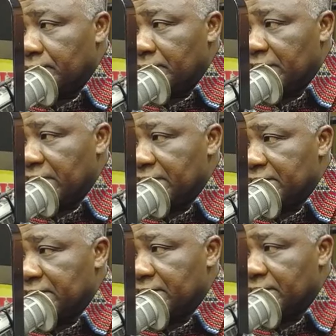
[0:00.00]
because I
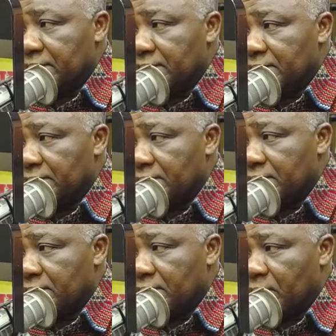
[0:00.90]
say,
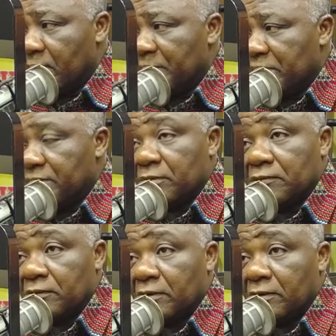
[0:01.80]
Oman Penyoko
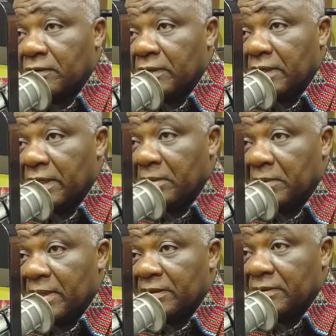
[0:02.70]
for
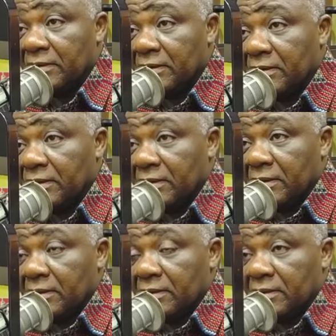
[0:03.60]
Ebebano,
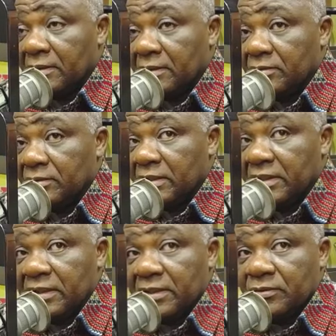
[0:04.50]
the
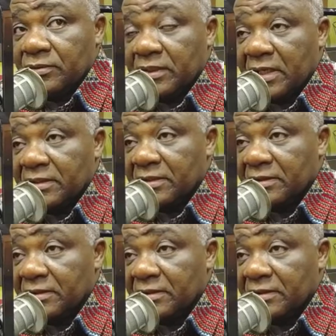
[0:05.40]
year 2000.